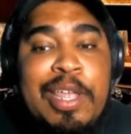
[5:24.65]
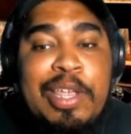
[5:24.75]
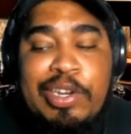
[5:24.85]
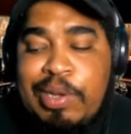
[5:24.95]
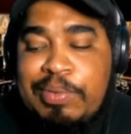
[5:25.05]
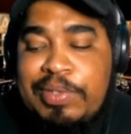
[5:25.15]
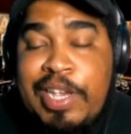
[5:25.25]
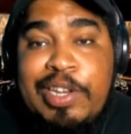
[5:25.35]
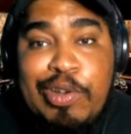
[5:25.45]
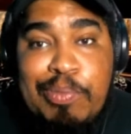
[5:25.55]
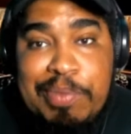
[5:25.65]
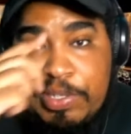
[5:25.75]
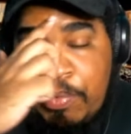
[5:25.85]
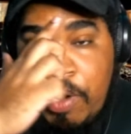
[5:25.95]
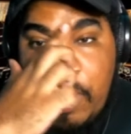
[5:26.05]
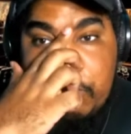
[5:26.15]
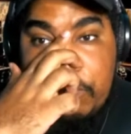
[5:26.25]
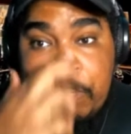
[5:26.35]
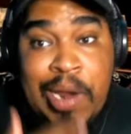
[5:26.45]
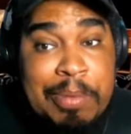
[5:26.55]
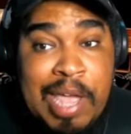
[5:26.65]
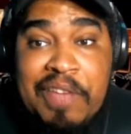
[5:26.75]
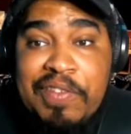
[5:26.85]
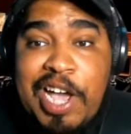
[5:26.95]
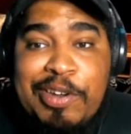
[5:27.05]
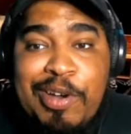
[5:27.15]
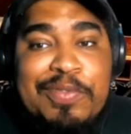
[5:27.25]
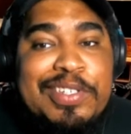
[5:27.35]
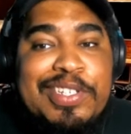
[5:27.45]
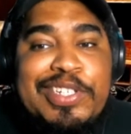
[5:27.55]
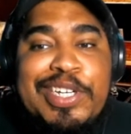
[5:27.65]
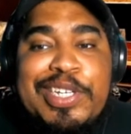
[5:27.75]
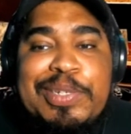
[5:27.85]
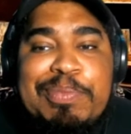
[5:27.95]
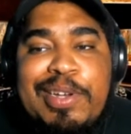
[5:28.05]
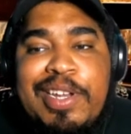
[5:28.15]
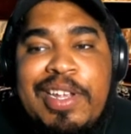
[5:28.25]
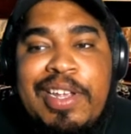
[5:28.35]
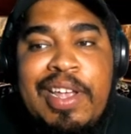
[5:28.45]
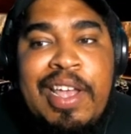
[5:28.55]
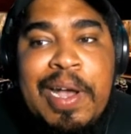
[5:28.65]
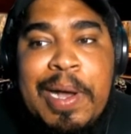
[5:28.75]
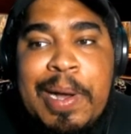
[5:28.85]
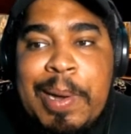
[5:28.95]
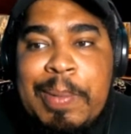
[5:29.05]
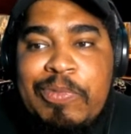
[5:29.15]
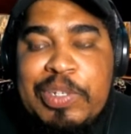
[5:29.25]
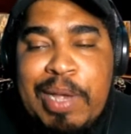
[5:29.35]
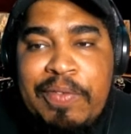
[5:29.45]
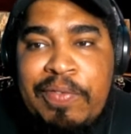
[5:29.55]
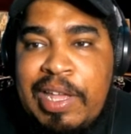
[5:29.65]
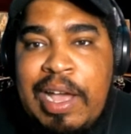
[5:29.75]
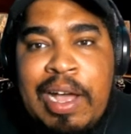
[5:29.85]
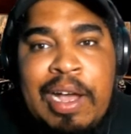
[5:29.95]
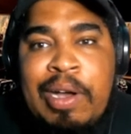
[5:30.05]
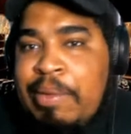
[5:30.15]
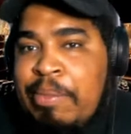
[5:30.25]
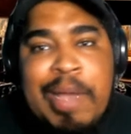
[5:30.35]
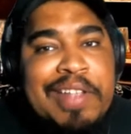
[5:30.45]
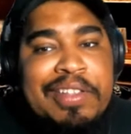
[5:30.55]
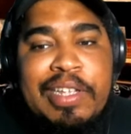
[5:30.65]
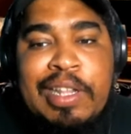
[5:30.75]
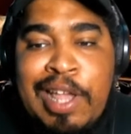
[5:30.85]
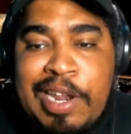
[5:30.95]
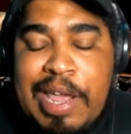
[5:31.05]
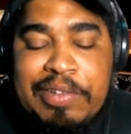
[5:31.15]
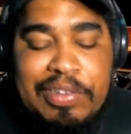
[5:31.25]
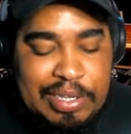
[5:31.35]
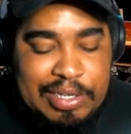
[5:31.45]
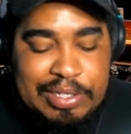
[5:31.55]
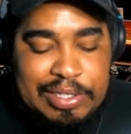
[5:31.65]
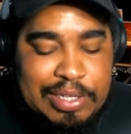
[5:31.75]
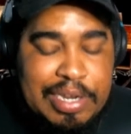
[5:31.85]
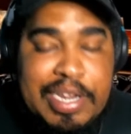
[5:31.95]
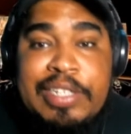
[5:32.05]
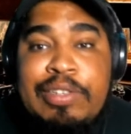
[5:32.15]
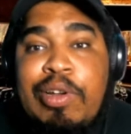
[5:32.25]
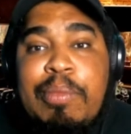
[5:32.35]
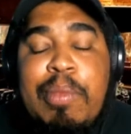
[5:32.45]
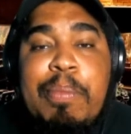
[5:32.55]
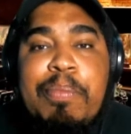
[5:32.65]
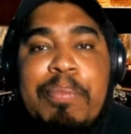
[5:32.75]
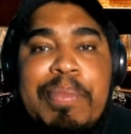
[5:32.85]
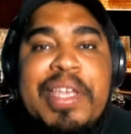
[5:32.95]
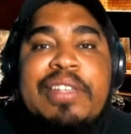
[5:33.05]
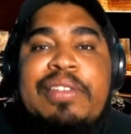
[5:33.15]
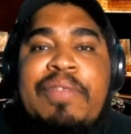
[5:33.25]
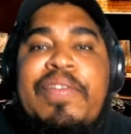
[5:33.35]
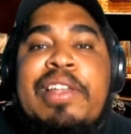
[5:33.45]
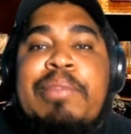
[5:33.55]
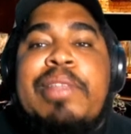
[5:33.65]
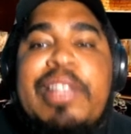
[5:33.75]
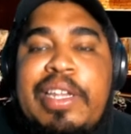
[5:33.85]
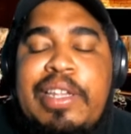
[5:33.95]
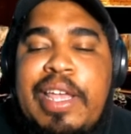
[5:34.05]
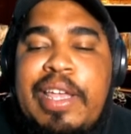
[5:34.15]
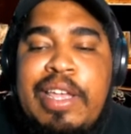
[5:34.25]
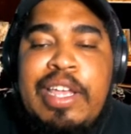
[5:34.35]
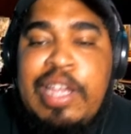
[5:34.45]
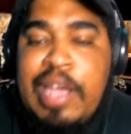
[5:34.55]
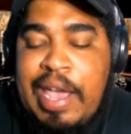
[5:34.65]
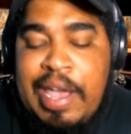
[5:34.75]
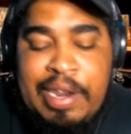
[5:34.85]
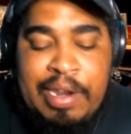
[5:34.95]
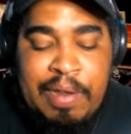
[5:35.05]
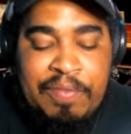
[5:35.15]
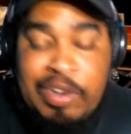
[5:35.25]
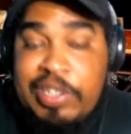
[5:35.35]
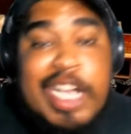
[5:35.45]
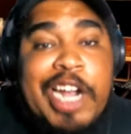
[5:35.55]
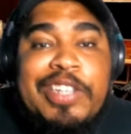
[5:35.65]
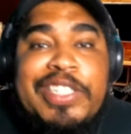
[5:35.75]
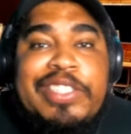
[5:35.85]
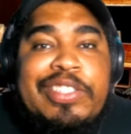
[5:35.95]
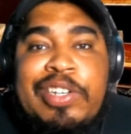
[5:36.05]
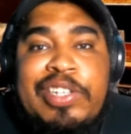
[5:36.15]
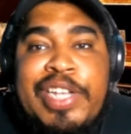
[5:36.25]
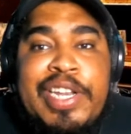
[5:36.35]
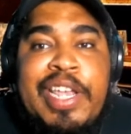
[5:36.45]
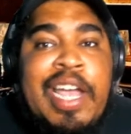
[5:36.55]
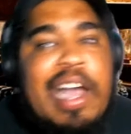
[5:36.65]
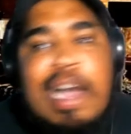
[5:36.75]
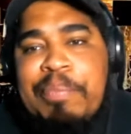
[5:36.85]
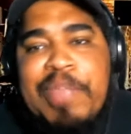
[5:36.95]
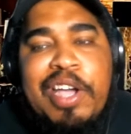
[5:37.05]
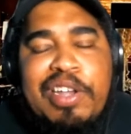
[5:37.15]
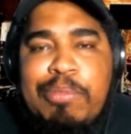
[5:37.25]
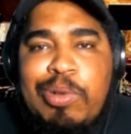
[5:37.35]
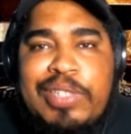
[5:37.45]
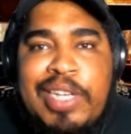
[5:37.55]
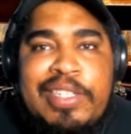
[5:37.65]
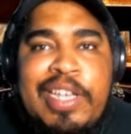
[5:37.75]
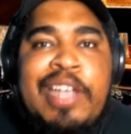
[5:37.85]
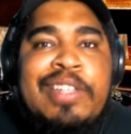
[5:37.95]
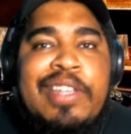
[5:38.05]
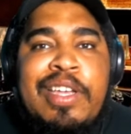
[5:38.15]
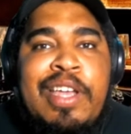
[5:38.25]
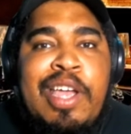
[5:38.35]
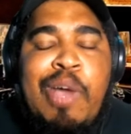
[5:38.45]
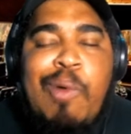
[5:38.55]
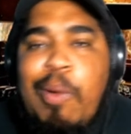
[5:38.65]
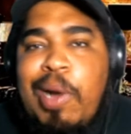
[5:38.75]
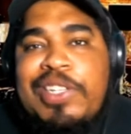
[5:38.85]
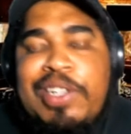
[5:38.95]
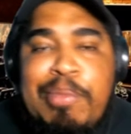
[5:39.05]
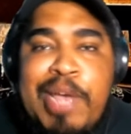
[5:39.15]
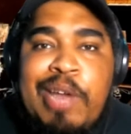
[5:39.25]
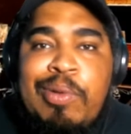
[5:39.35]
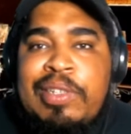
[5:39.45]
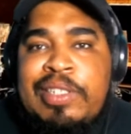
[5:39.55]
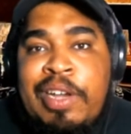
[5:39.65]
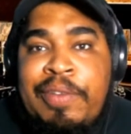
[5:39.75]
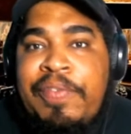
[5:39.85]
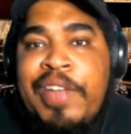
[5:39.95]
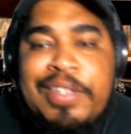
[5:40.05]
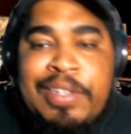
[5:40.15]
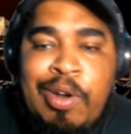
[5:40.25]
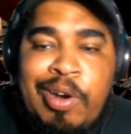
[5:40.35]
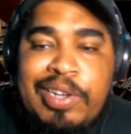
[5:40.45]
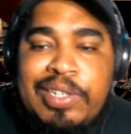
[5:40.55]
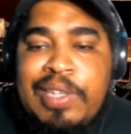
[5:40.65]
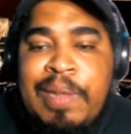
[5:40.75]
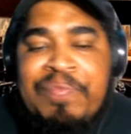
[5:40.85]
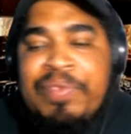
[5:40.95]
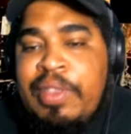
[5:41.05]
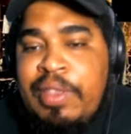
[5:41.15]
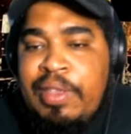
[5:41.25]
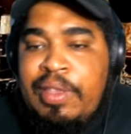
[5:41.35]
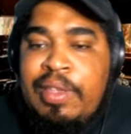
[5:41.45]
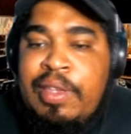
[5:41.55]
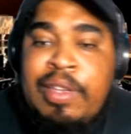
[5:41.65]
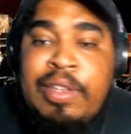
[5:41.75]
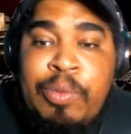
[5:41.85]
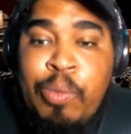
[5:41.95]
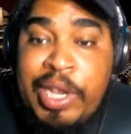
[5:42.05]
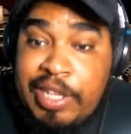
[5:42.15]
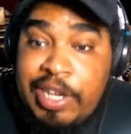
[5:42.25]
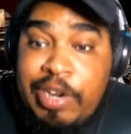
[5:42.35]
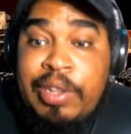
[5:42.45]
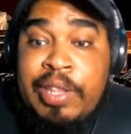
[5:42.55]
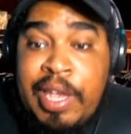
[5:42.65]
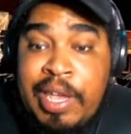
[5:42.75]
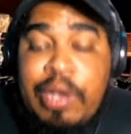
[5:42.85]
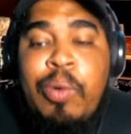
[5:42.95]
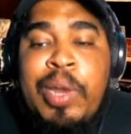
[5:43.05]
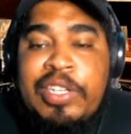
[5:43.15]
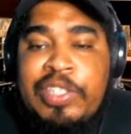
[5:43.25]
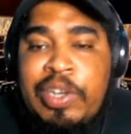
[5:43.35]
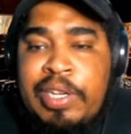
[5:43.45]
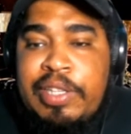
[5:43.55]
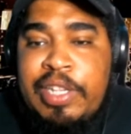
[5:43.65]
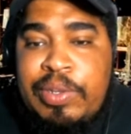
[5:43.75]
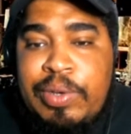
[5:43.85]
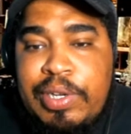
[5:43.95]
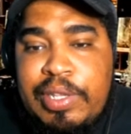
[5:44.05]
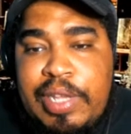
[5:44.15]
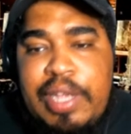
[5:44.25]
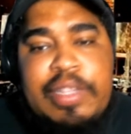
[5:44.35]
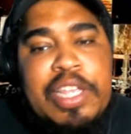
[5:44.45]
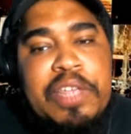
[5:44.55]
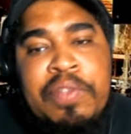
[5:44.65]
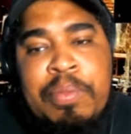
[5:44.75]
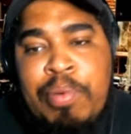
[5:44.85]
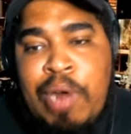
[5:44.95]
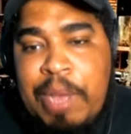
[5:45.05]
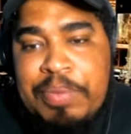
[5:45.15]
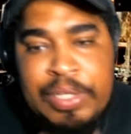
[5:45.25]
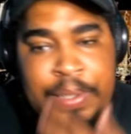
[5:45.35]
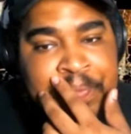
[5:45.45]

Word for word: You know what I'm saying? Don't be surprised. We probably have gotten offers to judge, but um, respectfully, I might have to decline that just because Sundays aren't my biggest availability day, and if their entire season's on a Sunday, I, am not gonna multitask while watching a battle. It's unfair to the artist. Wing did her thing. Wing certainly did do her thing. Thank you for the props.